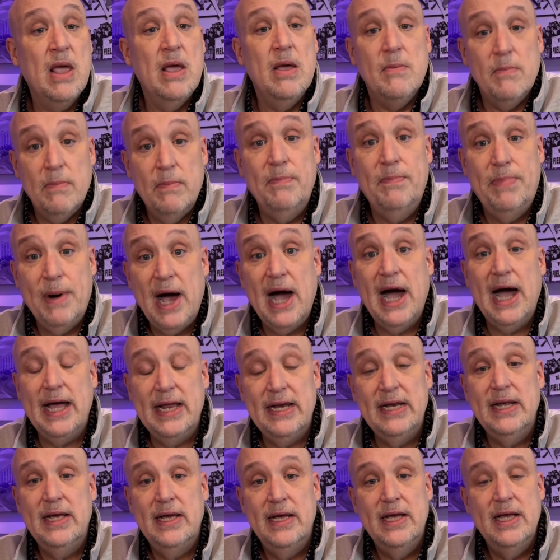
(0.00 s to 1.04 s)

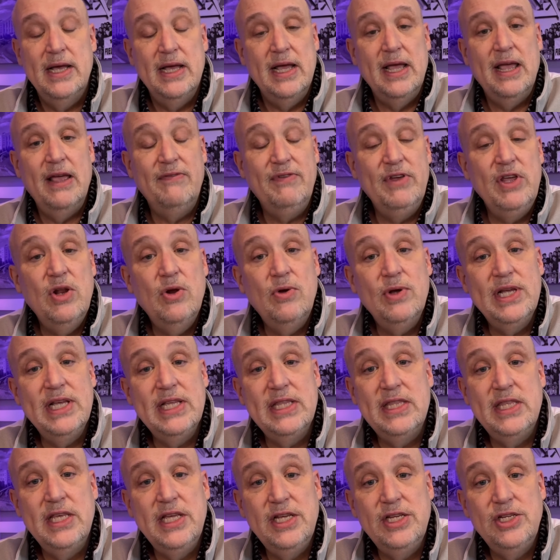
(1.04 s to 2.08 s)
But if you don't
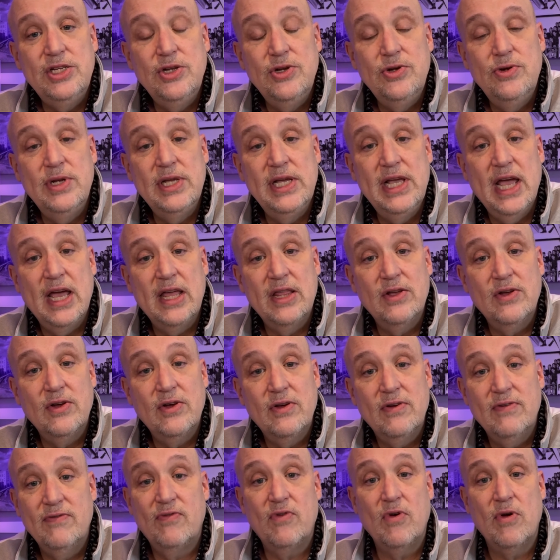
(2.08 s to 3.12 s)
get these two together
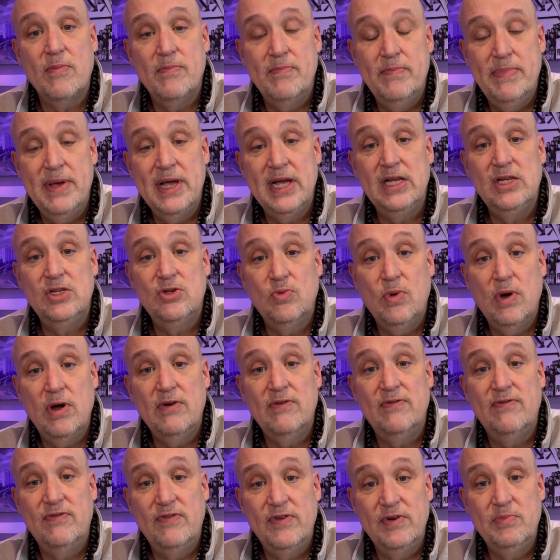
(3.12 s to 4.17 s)
for a Big
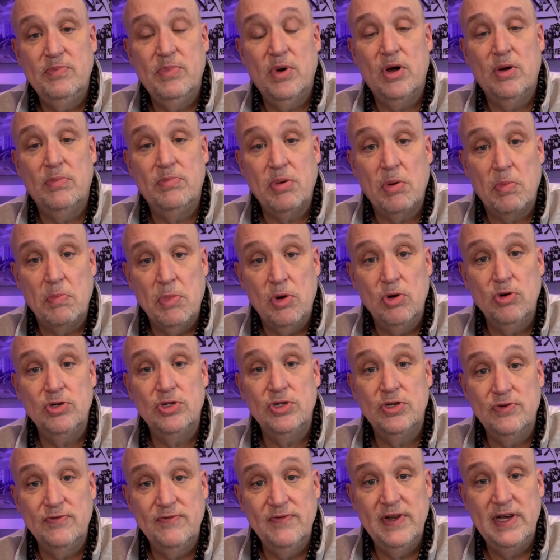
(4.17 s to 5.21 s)
12 football
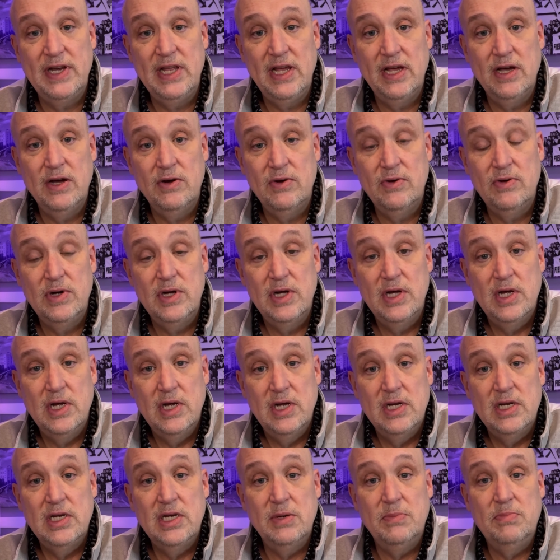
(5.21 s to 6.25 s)
promotional video
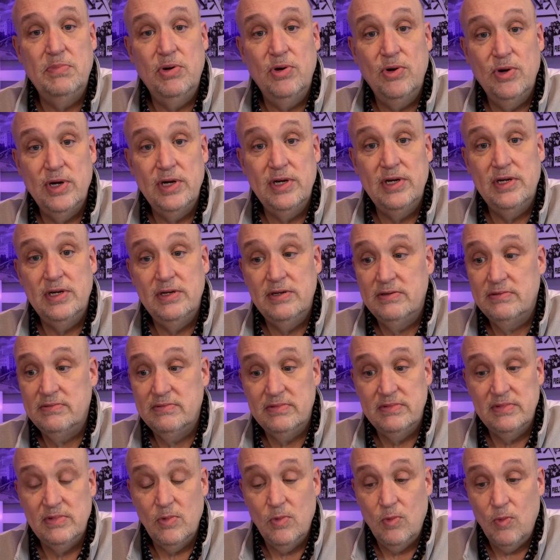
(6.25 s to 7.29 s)
to put
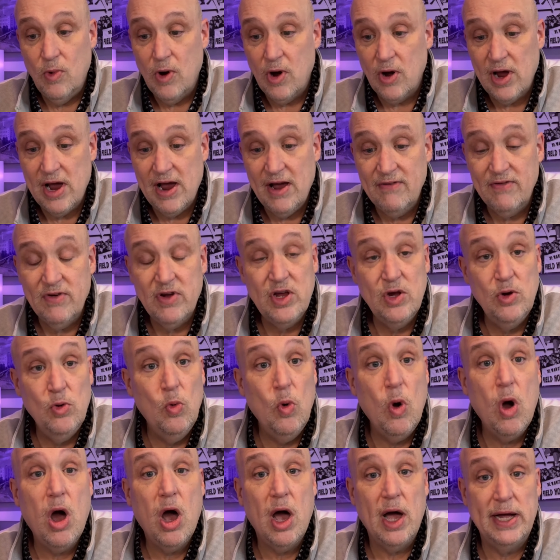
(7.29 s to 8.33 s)
wherever you
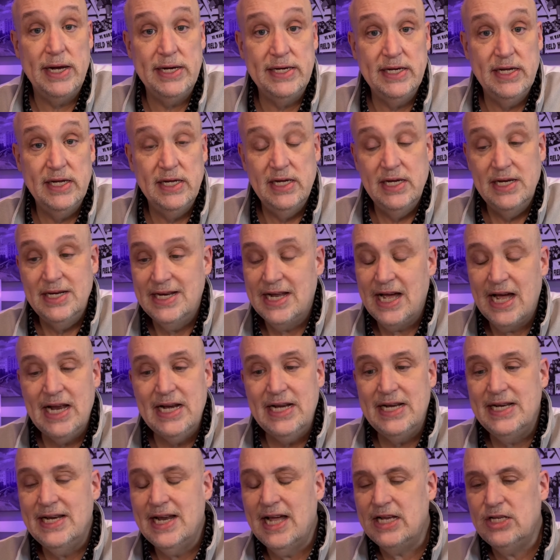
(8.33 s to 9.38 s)
want,
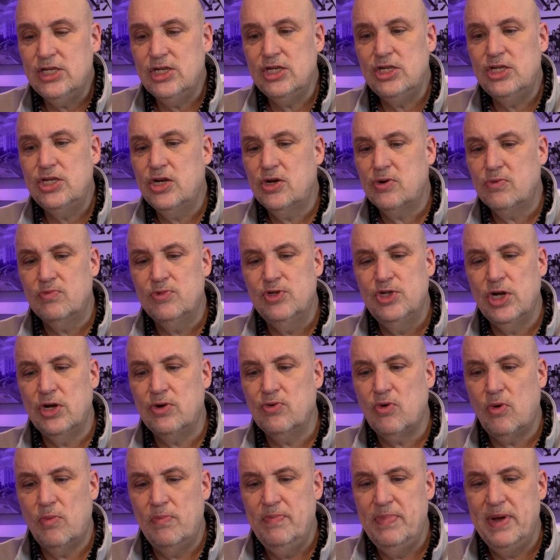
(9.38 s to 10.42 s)
Not just your
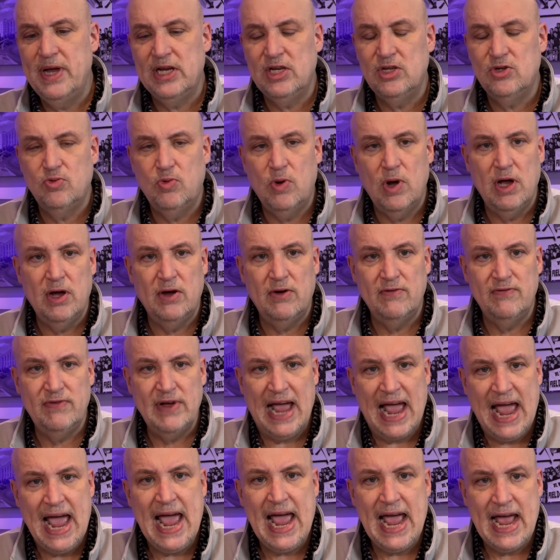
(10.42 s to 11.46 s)
general Big 12
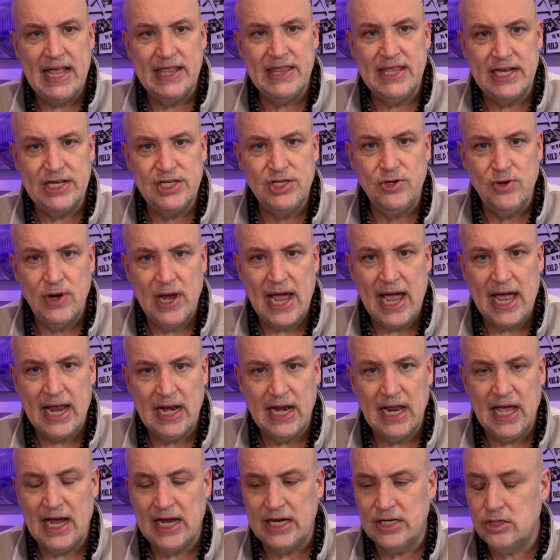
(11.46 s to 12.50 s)
ad that you had
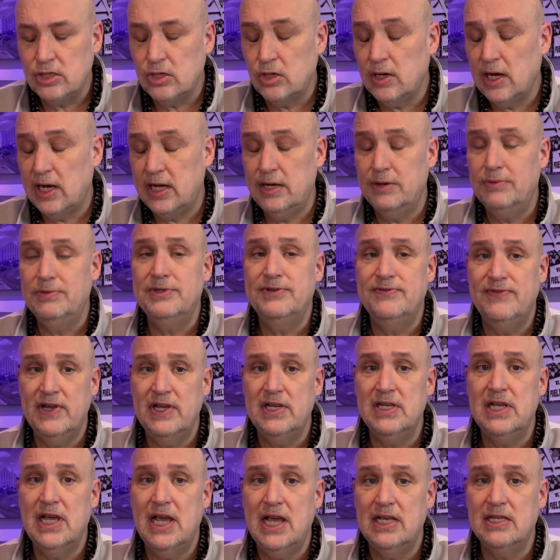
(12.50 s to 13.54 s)
last year, and it was
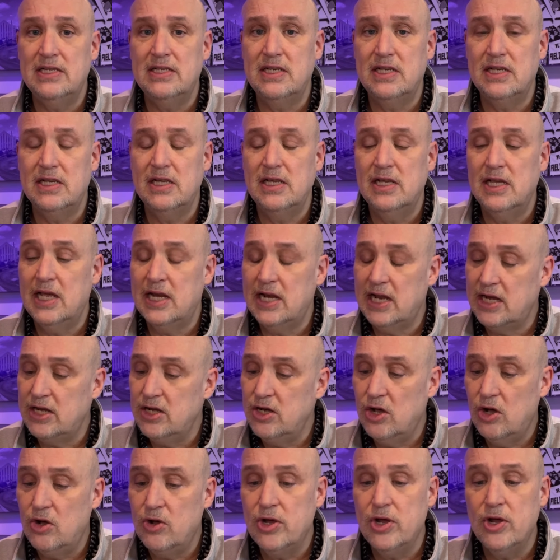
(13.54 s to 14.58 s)
fantastic. And I
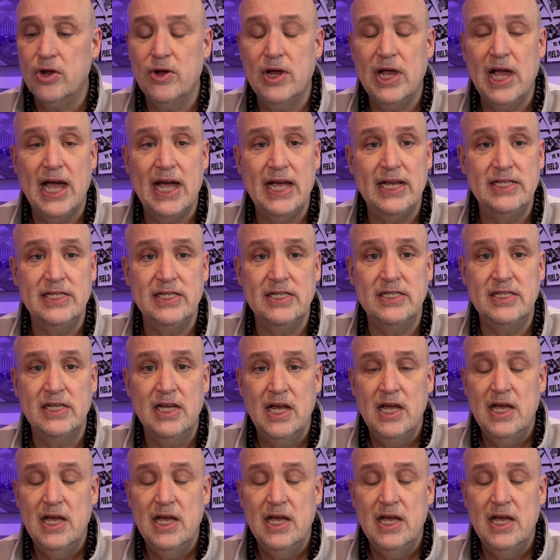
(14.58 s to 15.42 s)
know you guys'